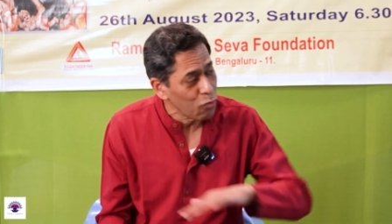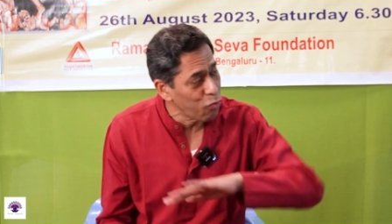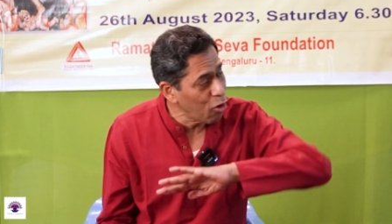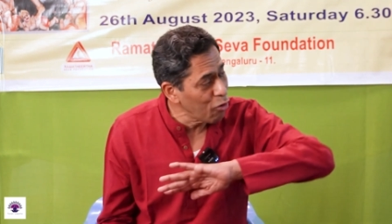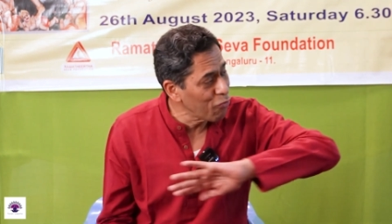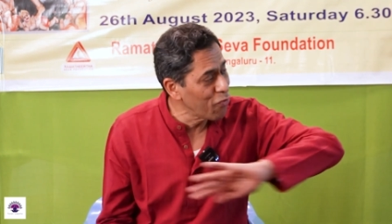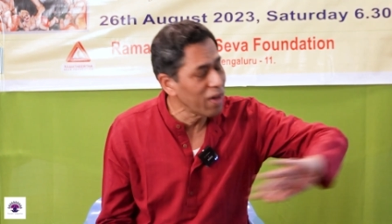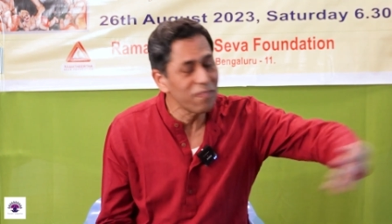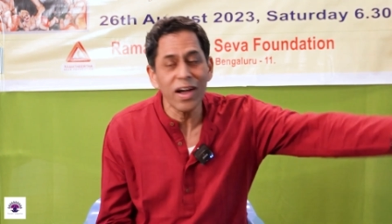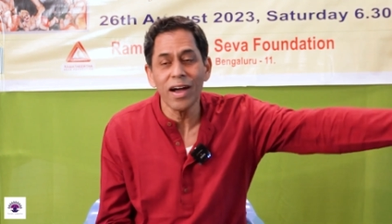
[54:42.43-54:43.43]
For
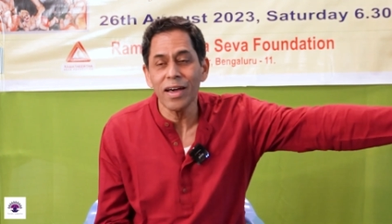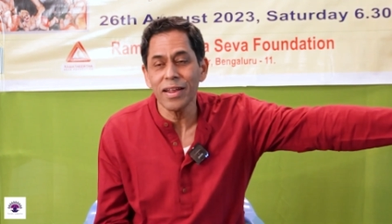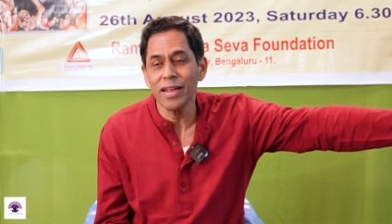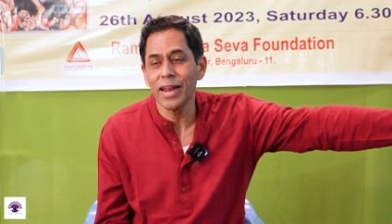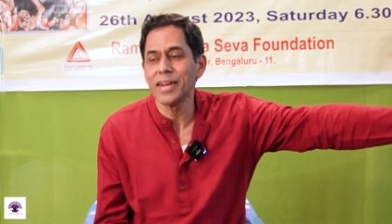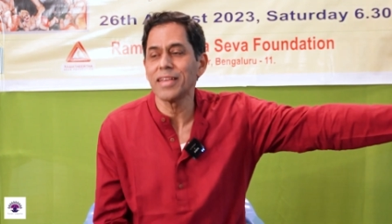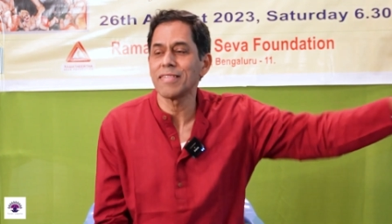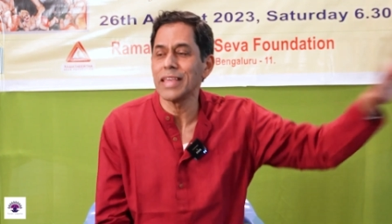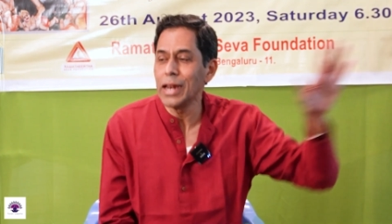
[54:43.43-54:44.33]
Vyavahara, let us